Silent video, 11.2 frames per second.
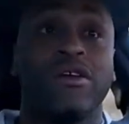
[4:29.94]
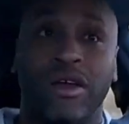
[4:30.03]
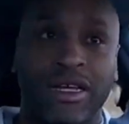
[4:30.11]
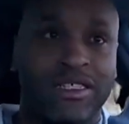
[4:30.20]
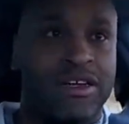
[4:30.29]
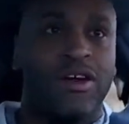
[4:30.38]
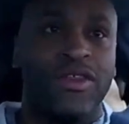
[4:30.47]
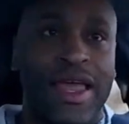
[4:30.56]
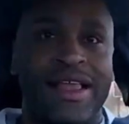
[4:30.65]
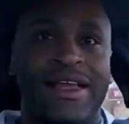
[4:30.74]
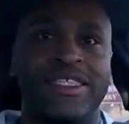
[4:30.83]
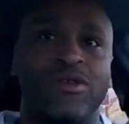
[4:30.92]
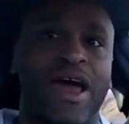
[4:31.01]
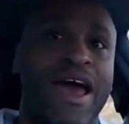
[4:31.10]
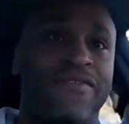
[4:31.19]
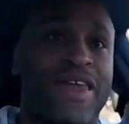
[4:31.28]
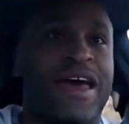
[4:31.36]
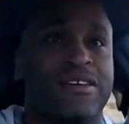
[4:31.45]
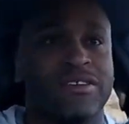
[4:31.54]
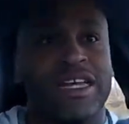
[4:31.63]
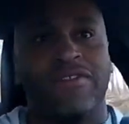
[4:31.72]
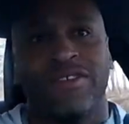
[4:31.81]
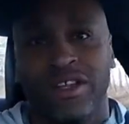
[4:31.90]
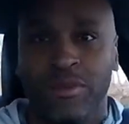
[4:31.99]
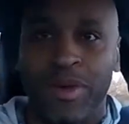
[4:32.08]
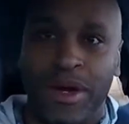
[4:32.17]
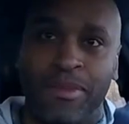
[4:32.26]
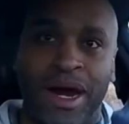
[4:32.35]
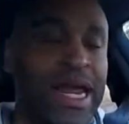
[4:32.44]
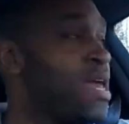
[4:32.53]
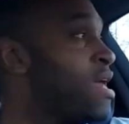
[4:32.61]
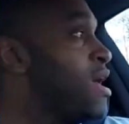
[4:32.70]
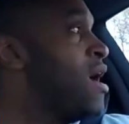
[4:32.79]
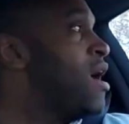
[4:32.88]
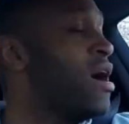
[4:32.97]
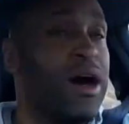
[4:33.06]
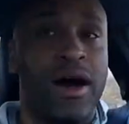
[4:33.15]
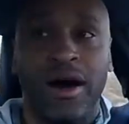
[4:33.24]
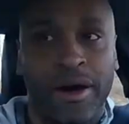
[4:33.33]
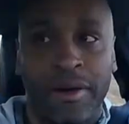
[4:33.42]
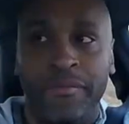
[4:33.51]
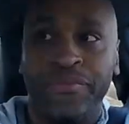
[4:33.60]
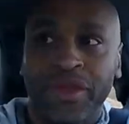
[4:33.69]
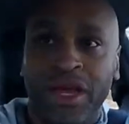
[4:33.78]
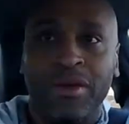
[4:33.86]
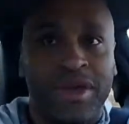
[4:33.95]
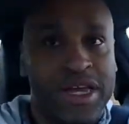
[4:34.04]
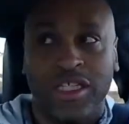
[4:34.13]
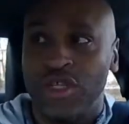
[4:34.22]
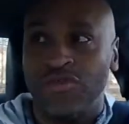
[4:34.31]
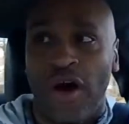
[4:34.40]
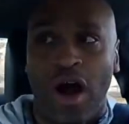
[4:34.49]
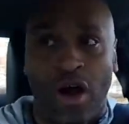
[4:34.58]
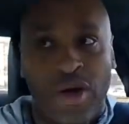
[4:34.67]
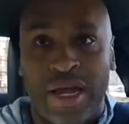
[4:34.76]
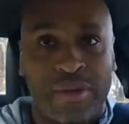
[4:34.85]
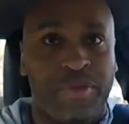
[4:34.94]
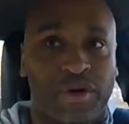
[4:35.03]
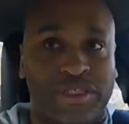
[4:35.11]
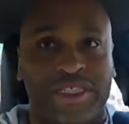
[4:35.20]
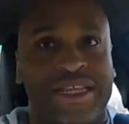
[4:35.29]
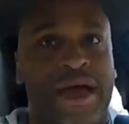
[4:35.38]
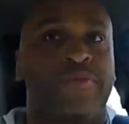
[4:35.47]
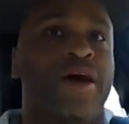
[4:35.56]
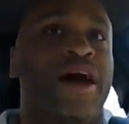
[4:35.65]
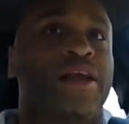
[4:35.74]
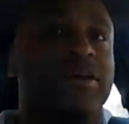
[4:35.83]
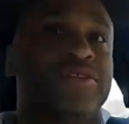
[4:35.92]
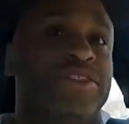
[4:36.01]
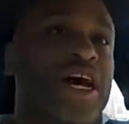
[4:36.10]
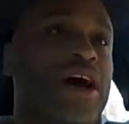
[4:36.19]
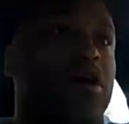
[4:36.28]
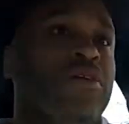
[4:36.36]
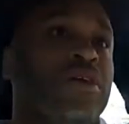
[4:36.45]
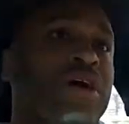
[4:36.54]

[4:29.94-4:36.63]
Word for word: it's a good thing that you have that. You'll save a little bit of money um, because you've already purchased that product. So,